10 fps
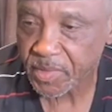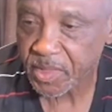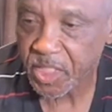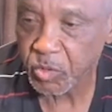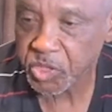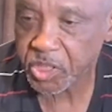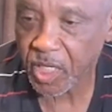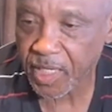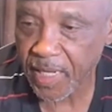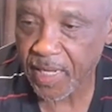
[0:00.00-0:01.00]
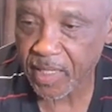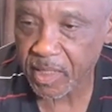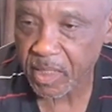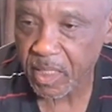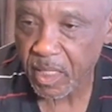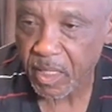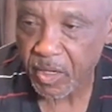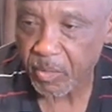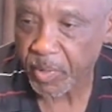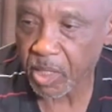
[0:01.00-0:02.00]
He was stuck out.
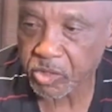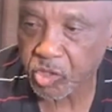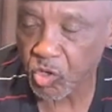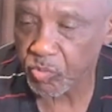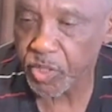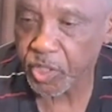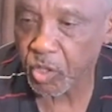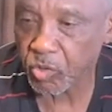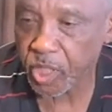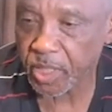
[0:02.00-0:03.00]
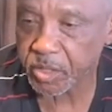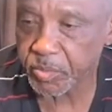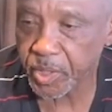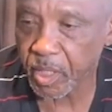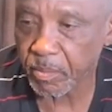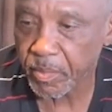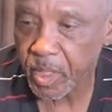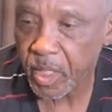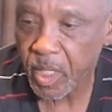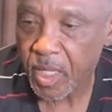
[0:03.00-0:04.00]
The boss told me to go catch him up.
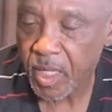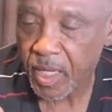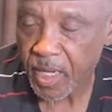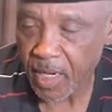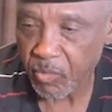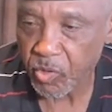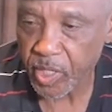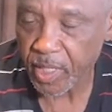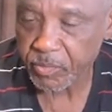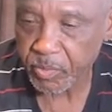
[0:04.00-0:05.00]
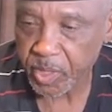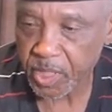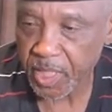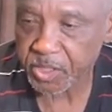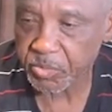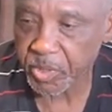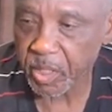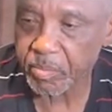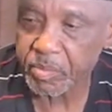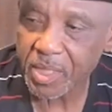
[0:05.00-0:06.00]
I went out to catch him
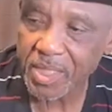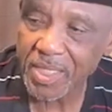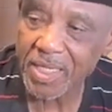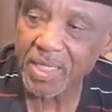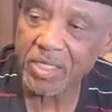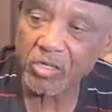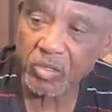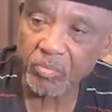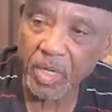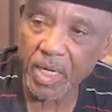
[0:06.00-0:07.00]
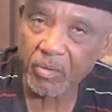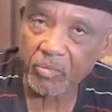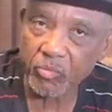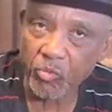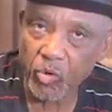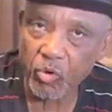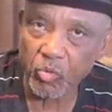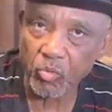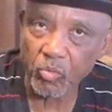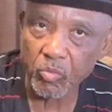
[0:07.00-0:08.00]
up. He took my
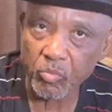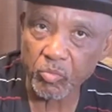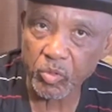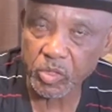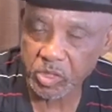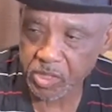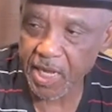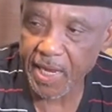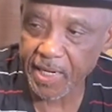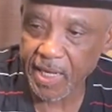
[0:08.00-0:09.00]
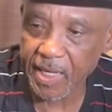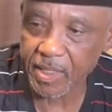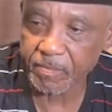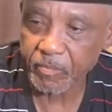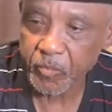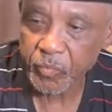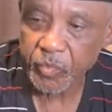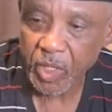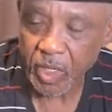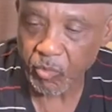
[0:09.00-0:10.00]
row, was sidelining.
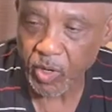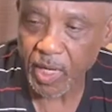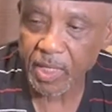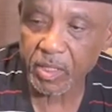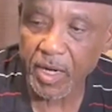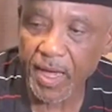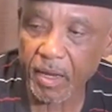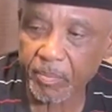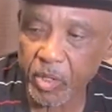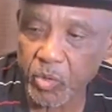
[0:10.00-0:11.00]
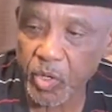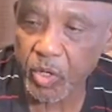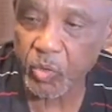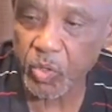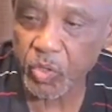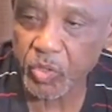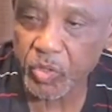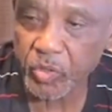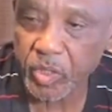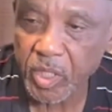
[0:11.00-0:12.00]
And when I got up there where he
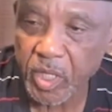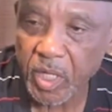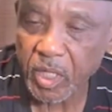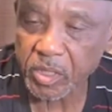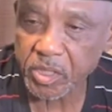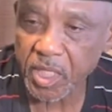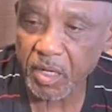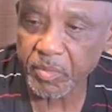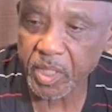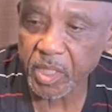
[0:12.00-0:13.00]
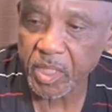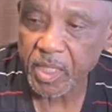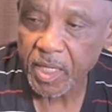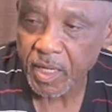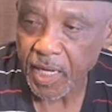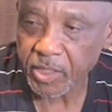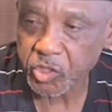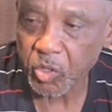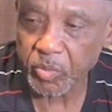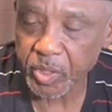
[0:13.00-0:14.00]
was, understand me, I
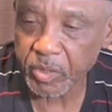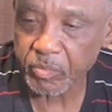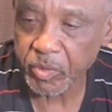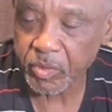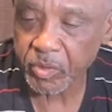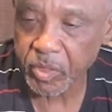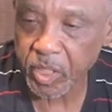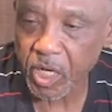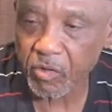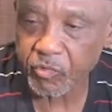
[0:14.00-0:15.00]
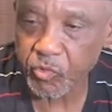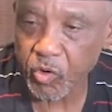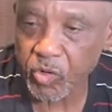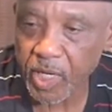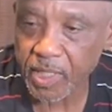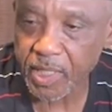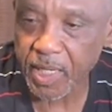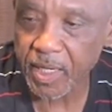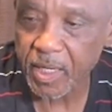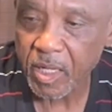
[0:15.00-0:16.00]
told him to get off the row like that.